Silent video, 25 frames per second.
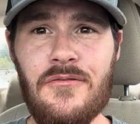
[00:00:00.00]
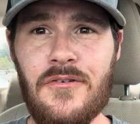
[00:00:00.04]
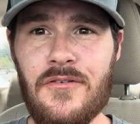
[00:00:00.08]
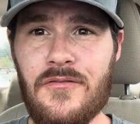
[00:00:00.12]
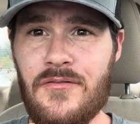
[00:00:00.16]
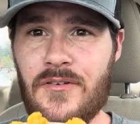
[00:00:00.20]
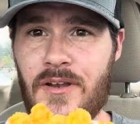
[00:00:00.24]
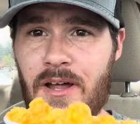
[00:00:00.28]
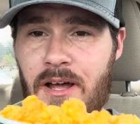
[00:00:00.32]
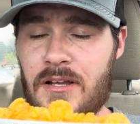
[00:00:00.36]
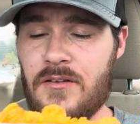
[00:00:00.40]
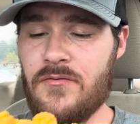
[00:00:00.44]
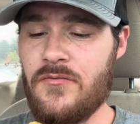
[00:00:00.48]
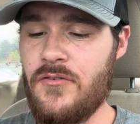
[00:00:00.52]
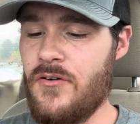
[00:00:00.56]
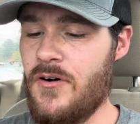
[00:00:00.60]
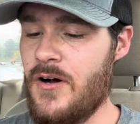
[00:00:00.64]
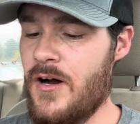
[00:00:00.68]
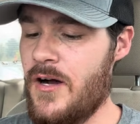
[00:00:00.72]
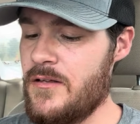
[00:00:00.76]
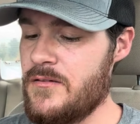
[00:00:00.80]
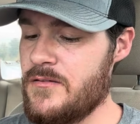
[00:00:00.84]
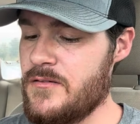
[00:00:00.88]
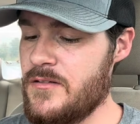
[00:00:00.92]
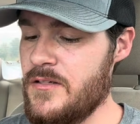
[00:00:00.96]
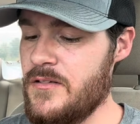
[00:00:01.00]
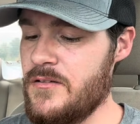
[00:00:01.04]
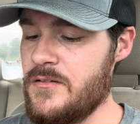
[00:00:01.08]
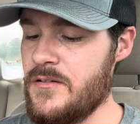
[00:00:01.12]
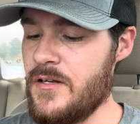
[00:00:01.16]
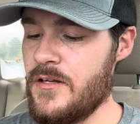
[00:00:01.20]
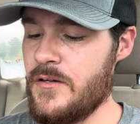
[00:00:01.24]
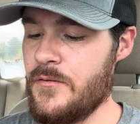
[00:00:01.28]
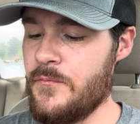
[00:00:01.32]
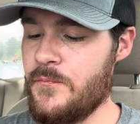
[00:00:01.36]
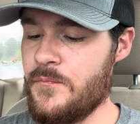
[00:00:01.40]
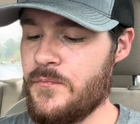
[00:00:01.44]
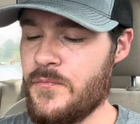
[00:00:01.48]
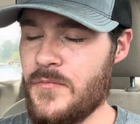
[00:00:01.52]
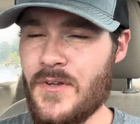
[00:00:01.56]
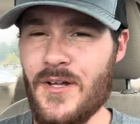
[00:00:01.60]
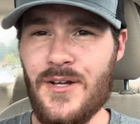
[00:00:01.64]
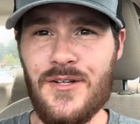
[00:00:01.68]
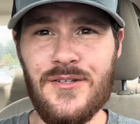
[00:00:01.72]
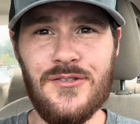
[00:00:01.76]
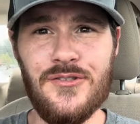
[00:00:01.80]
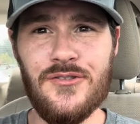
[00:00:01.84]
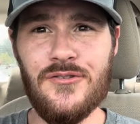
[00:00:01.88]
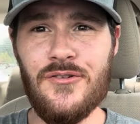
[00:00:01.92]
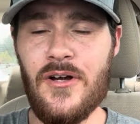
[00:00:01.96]
with Nashville hot seasoning.
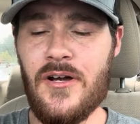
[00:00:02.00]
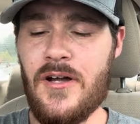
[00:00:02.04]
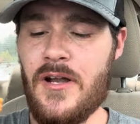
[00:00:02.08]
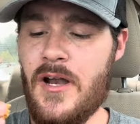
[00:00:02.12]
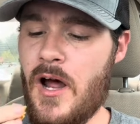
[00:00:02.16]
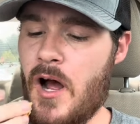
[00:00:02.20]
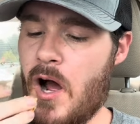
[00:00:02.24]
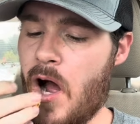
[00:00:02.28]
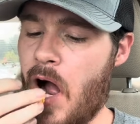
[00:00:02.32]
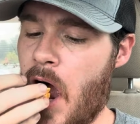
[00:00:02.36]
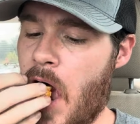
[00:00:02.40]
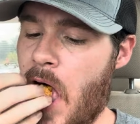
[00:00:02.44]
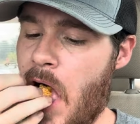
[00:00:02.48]
Let's try it out.